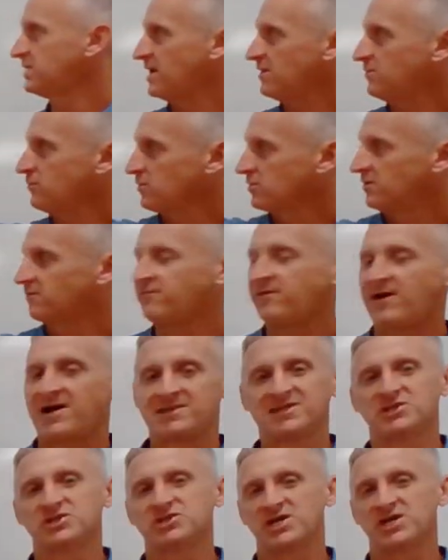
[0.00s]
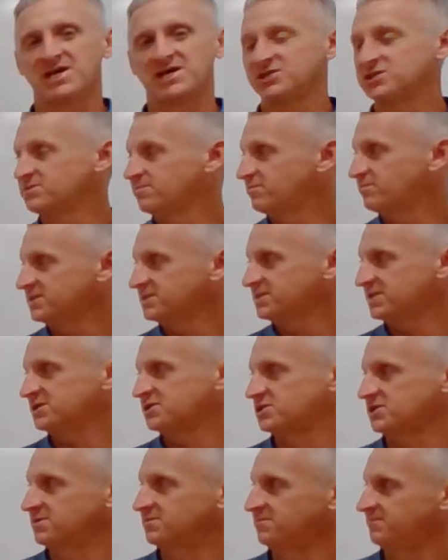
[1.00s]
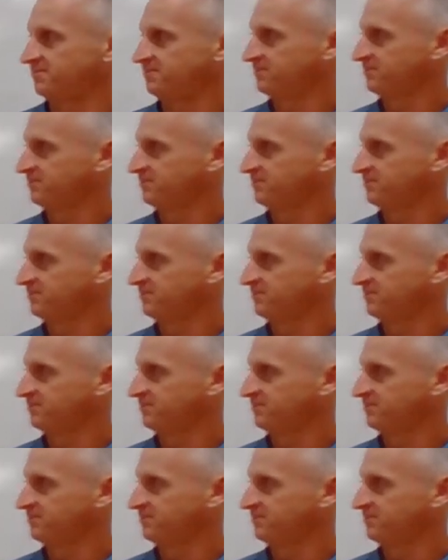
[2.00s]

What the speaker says: that, we're going to find the change in position.